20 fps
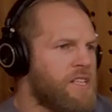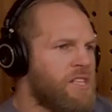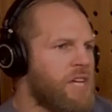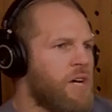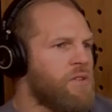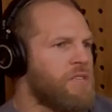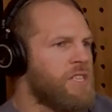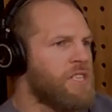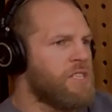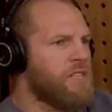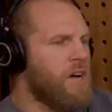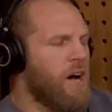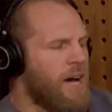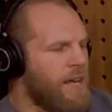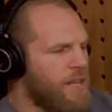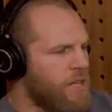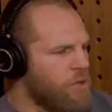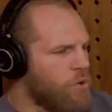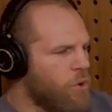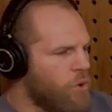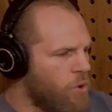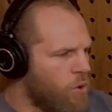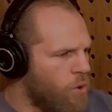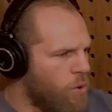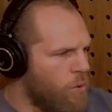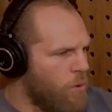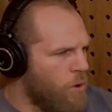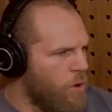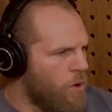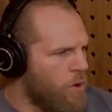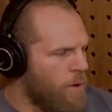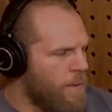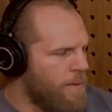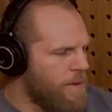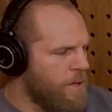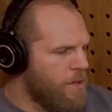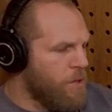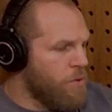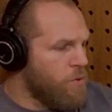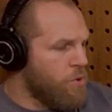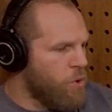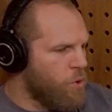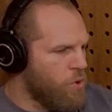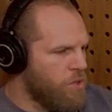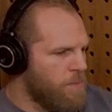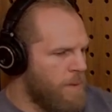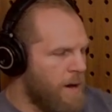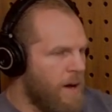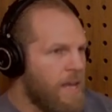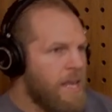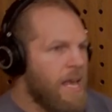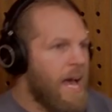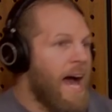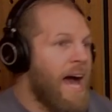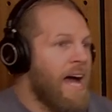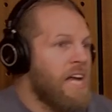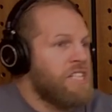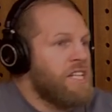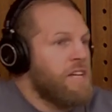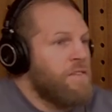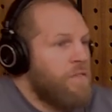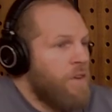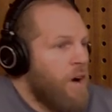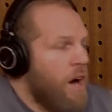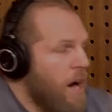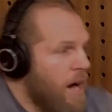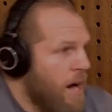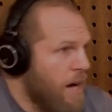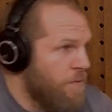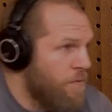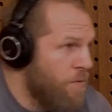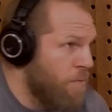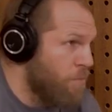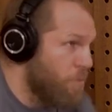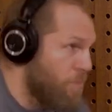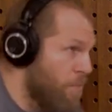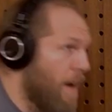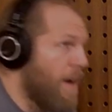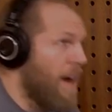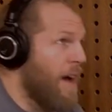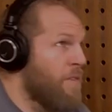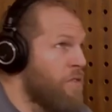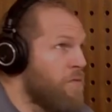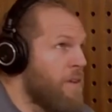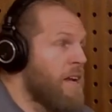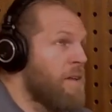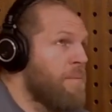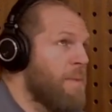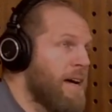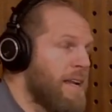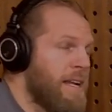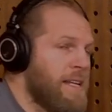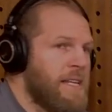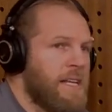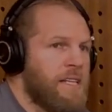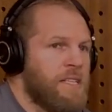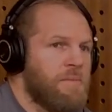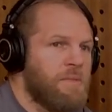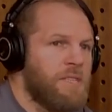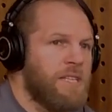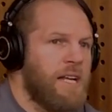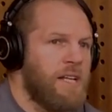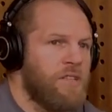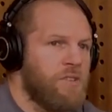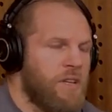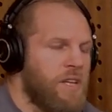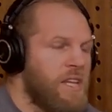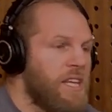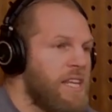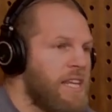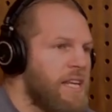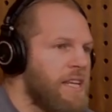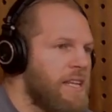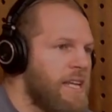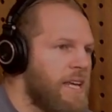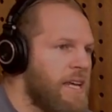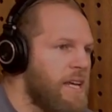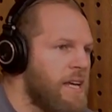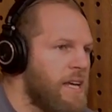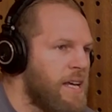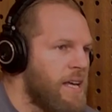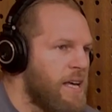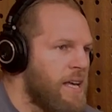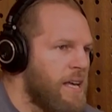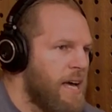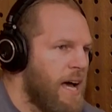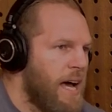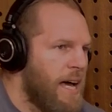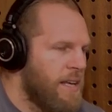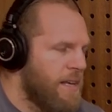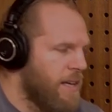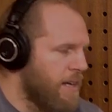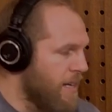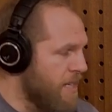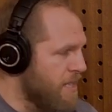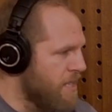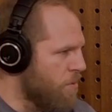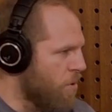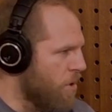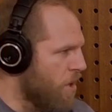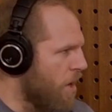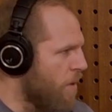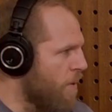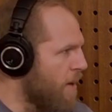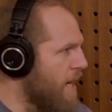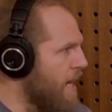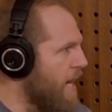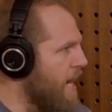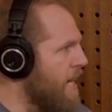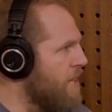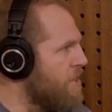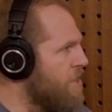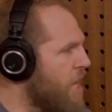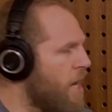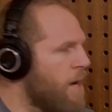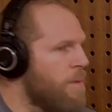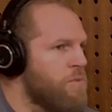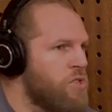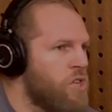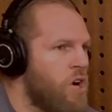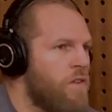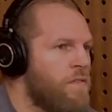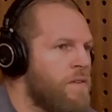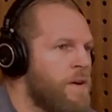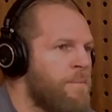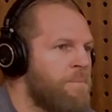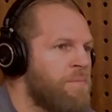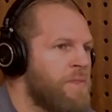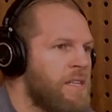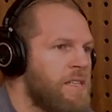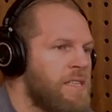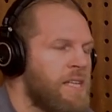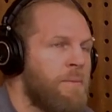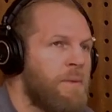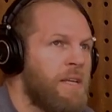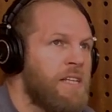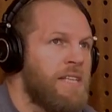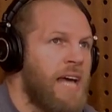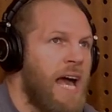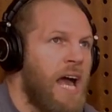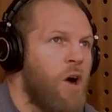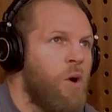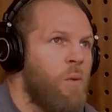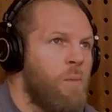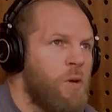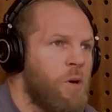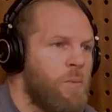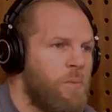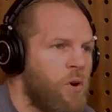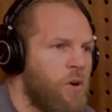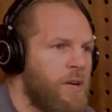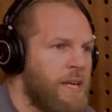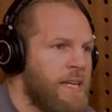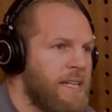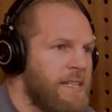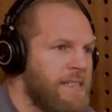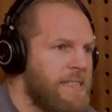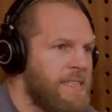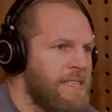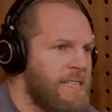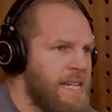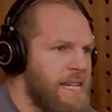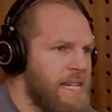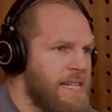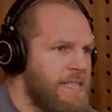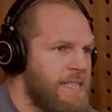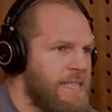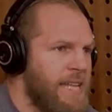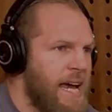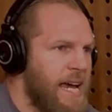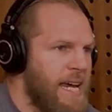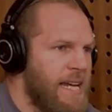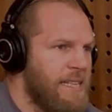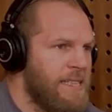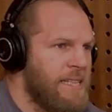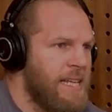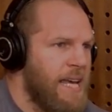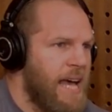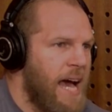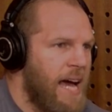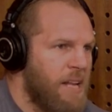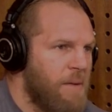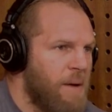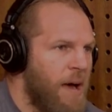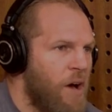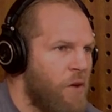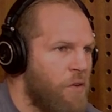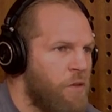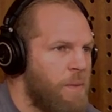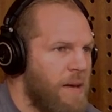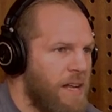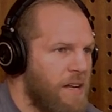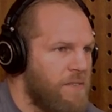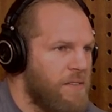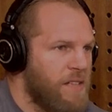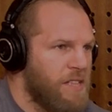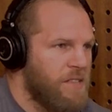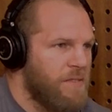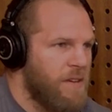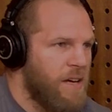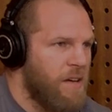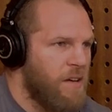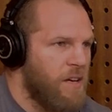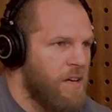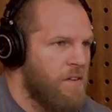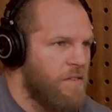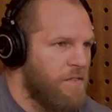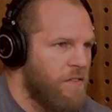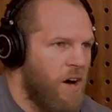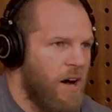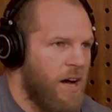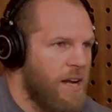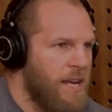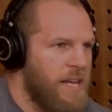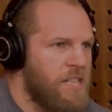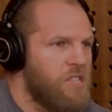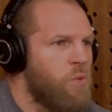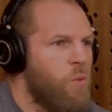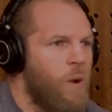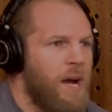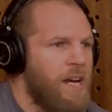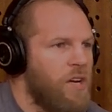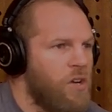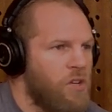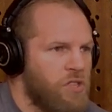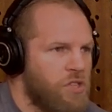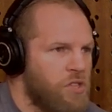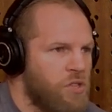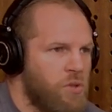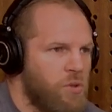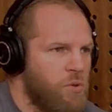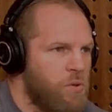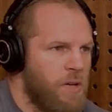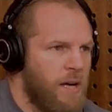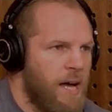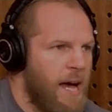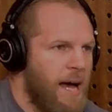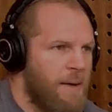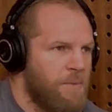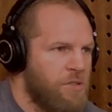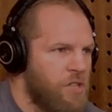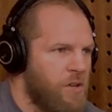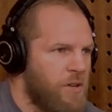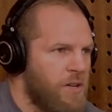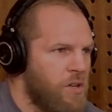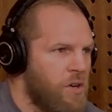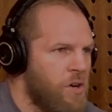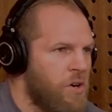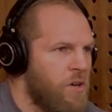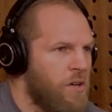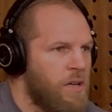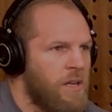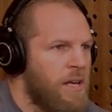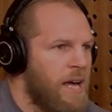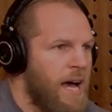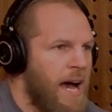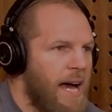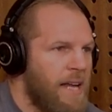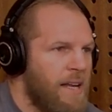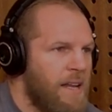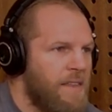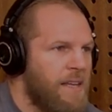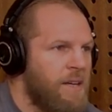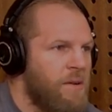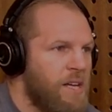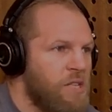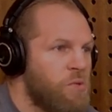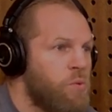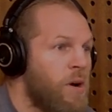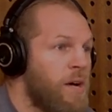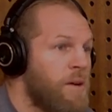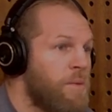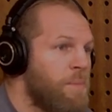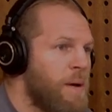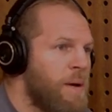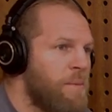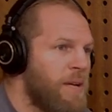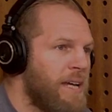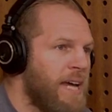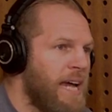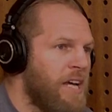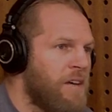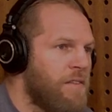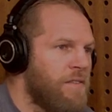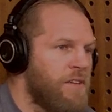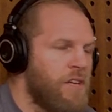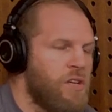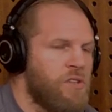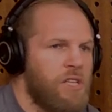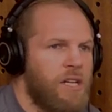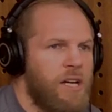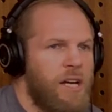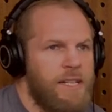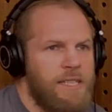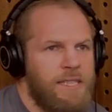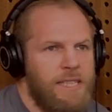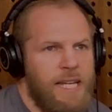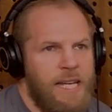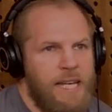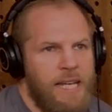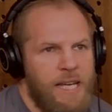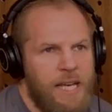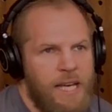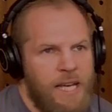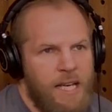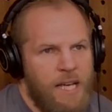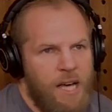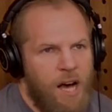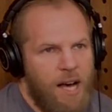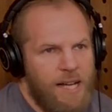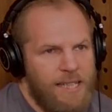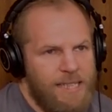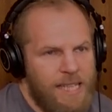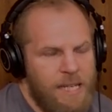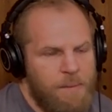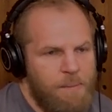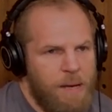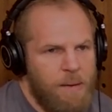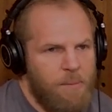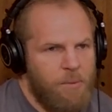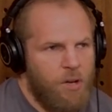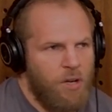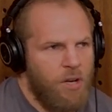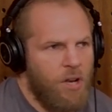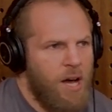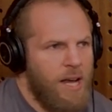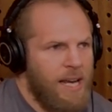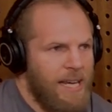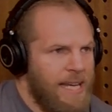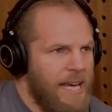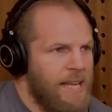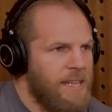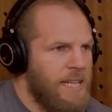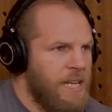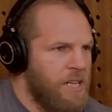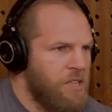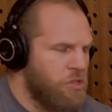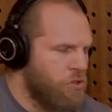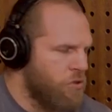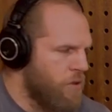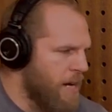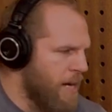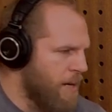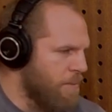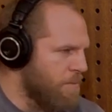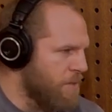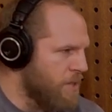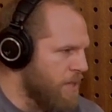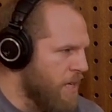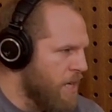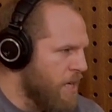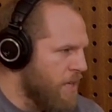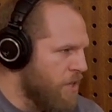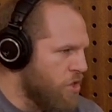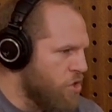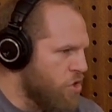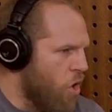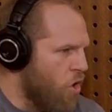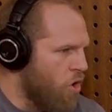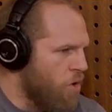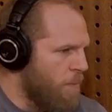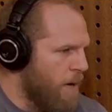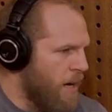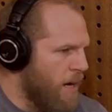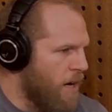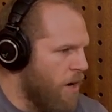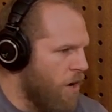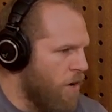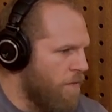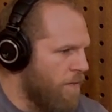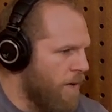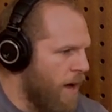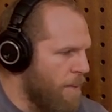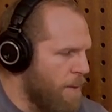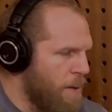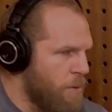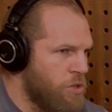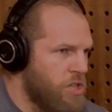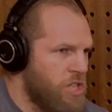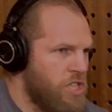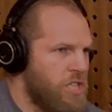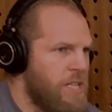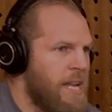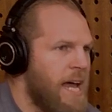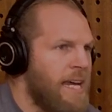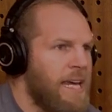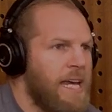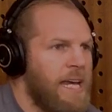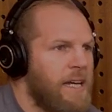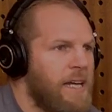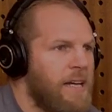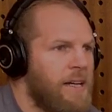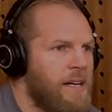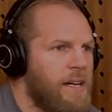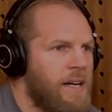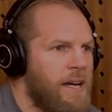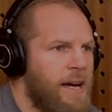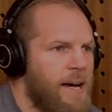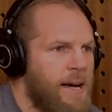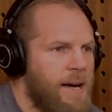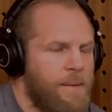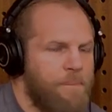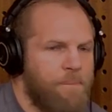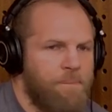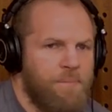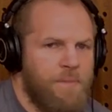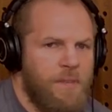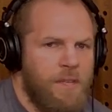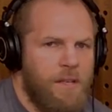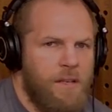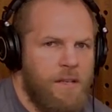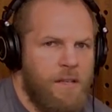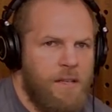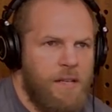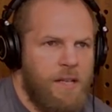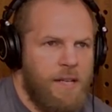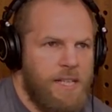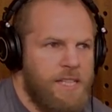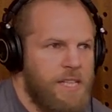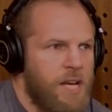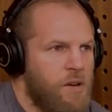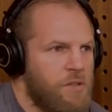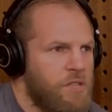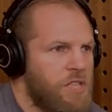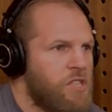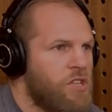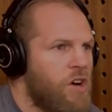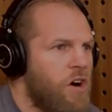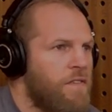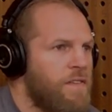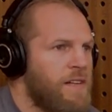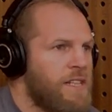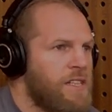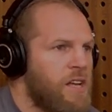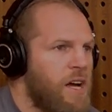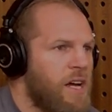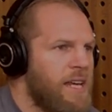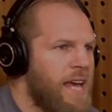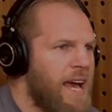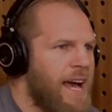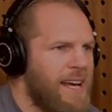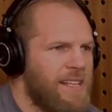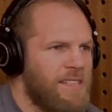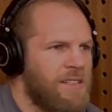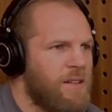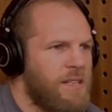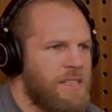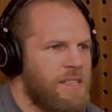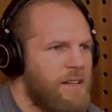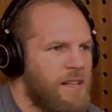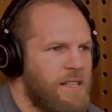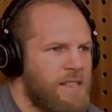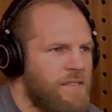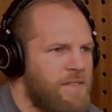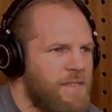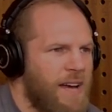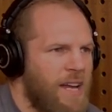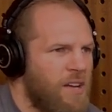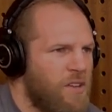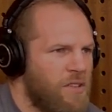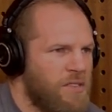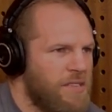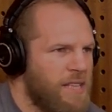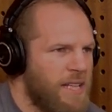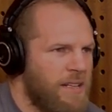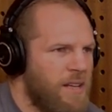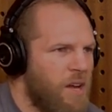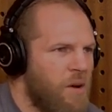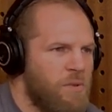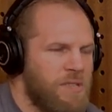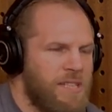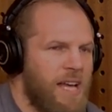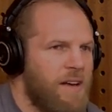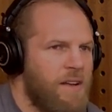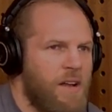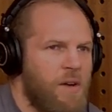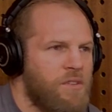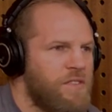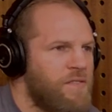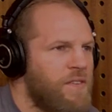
The ketosis diet or that you talked about, actually, from having read about it and done some studies on it, and listened to what Chloe, in terms of something to help your body in a disease state and the health benefits of it, fine. As a weight loss tool, absolutely not. And I think that's why people are getting confused. Like I see people online, again, the extremes, the dogma of like people just slagging ketosis off, and it's like, yeah, as a fat loss thing, no one's